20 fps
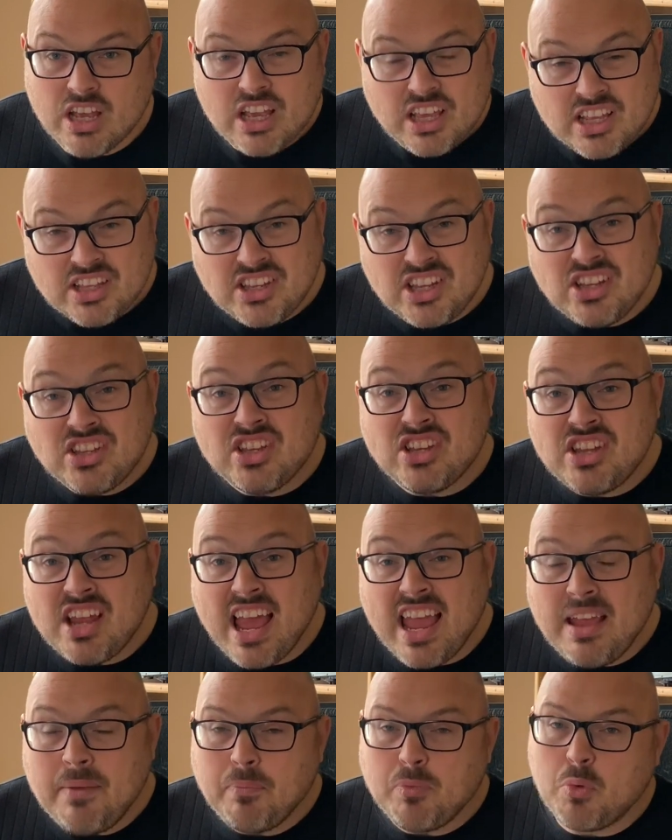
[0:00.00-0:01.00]
You see,
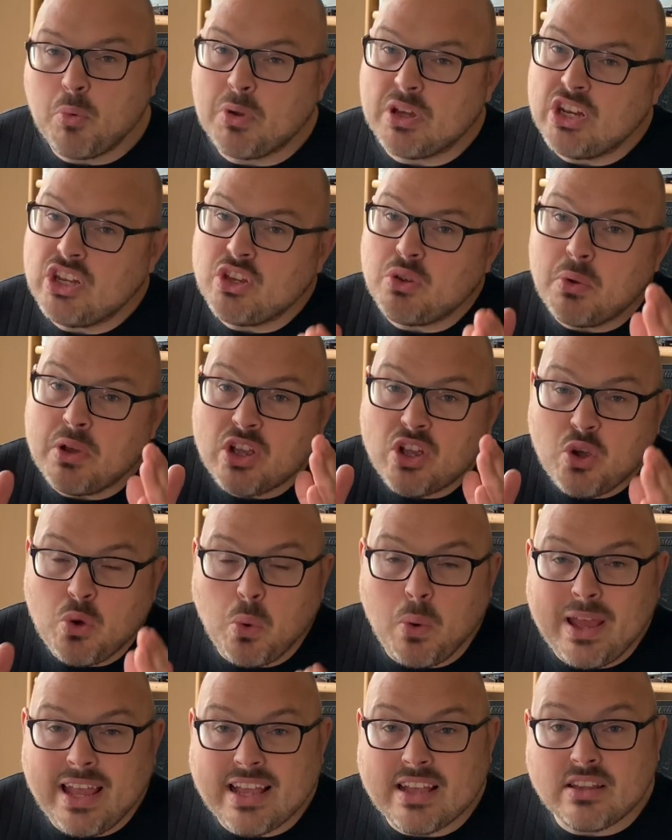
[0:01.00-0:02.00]
today we're going to do a
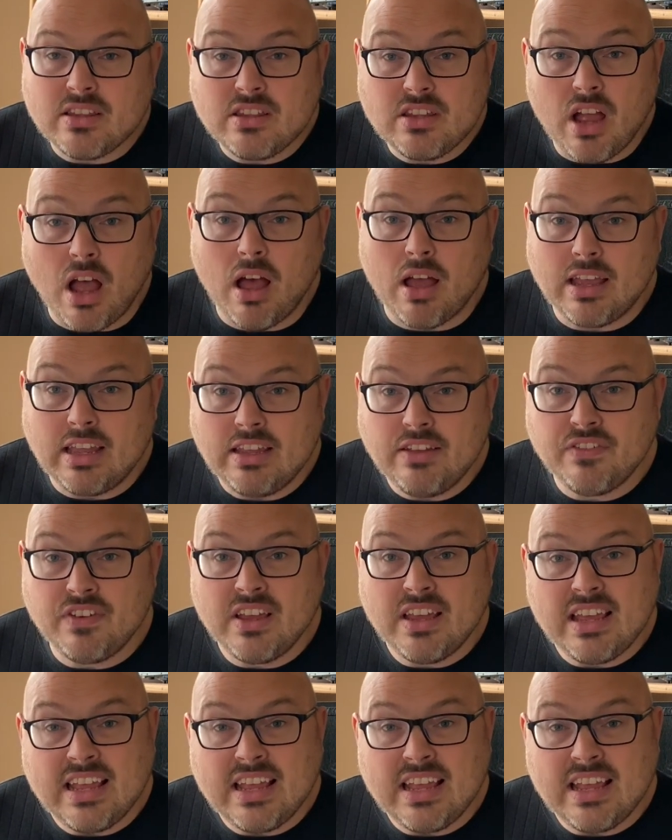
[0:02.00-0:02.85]
quick dive